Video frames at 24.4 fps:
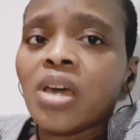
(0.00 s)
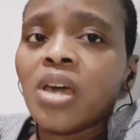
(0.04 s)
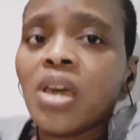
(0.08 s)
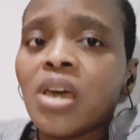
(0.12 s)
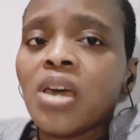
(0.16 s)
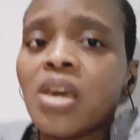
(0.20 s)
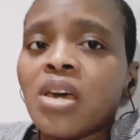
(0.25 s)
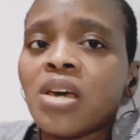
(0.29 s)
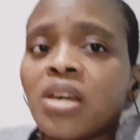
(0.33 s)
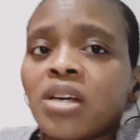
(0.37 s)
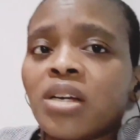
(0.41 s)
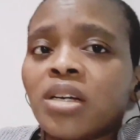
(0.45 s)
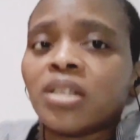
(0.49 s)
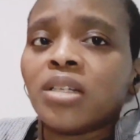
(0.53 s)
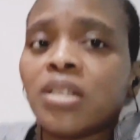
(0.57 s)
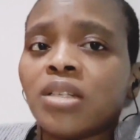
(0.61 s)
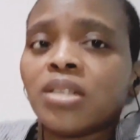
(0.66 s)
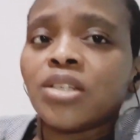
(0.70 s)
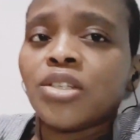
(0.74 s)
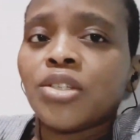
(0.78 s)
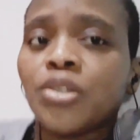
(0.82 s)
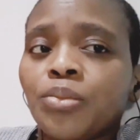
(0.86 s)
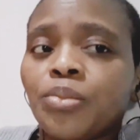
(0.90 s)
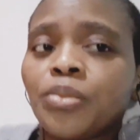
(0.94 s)

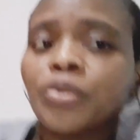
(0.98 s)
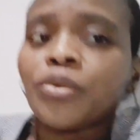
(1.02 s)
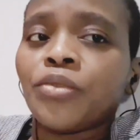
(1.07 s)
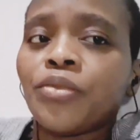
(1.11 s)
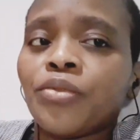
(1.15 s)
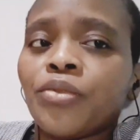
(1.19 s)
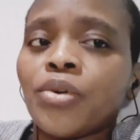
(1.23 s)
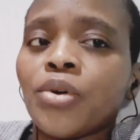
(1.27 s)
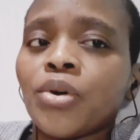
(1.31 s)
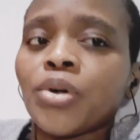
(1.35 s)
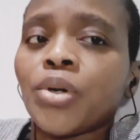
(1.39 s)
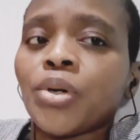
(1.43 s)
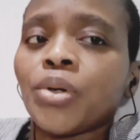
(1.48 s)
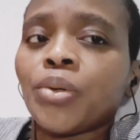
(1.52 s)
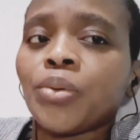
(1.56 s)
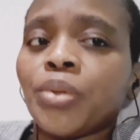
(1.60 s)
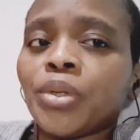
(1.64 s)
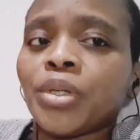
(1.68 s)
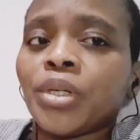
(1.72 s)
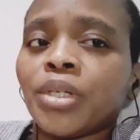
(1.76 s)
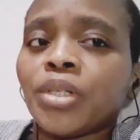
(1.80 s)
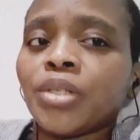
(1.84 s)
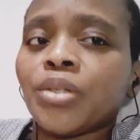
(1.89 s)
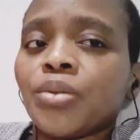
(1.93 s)
And before
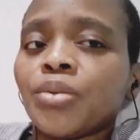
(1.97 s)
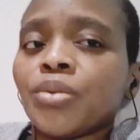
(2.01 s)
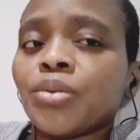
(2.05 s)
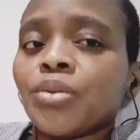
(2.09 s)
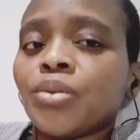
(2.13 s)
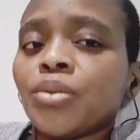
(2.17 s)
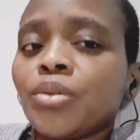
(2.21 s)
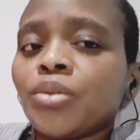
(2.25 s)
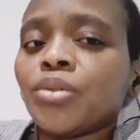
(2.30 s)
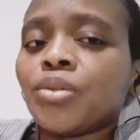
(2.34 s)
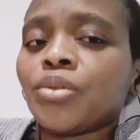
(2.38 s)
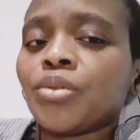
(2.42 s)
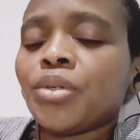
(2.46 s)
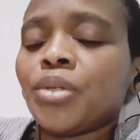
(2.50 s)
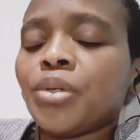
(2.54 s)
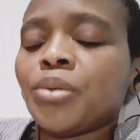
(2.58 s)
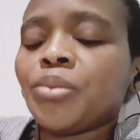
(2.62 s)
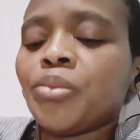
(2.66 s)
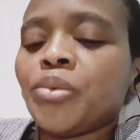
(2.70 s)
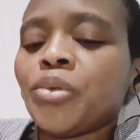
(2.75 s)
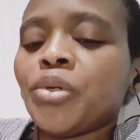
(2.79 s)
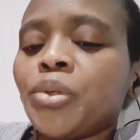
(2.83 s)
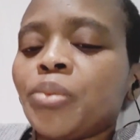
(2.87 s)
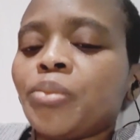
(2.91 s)
going into surgery,
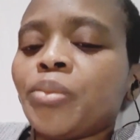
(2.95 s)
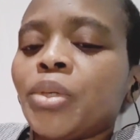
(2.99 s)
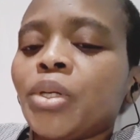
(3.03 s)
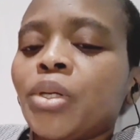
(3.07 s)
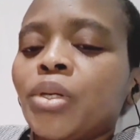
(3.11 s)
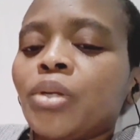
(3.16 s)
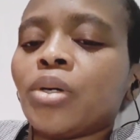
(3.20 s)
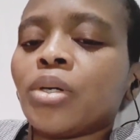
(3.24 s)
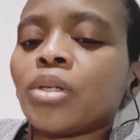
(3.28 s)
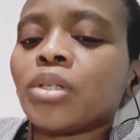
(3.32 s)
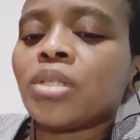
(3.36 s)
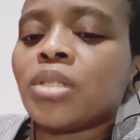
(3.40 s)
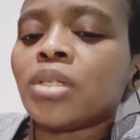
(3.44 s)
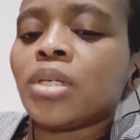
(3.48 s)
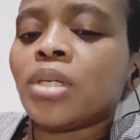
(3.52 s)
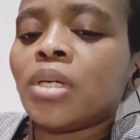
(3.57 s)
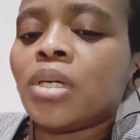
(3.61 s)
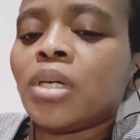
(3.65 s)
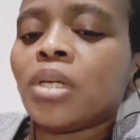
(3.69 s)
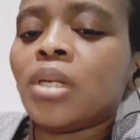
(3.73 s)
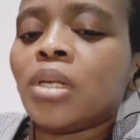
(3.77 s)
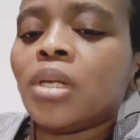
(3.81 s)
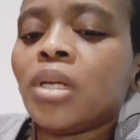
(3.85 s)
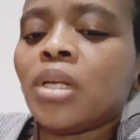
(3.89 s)
me and my doctor
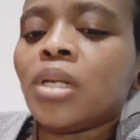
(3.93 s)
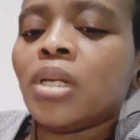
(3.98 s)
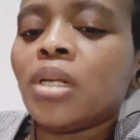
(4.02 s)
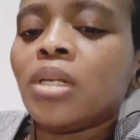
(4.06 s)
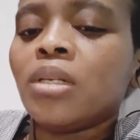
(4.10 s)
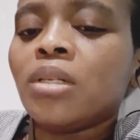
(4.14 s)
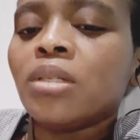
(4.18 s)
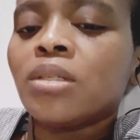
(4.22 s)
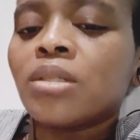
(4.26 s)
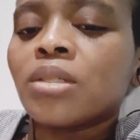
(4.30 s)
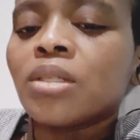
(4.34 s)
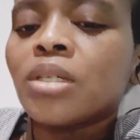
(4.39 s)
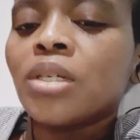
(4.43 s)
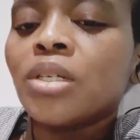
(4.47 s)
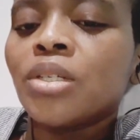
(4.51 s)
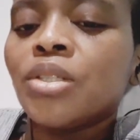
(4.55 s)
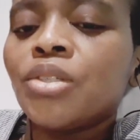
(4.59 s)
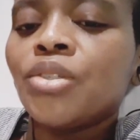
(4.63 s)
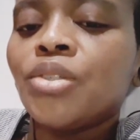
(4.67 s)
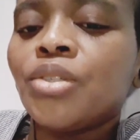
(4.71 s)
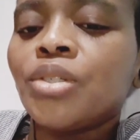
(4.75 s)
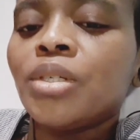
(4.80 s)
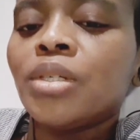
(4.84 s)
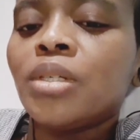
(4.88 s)
had a
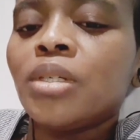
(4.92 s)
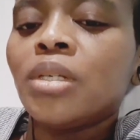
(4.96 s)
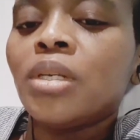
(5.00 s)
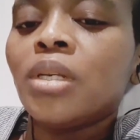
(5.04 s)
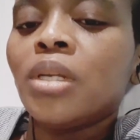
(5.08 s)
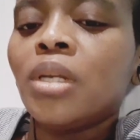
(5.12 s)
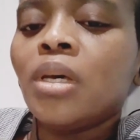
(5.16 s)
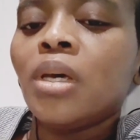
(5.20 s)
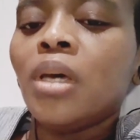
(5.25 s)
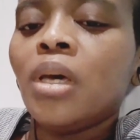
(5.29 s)
discussion,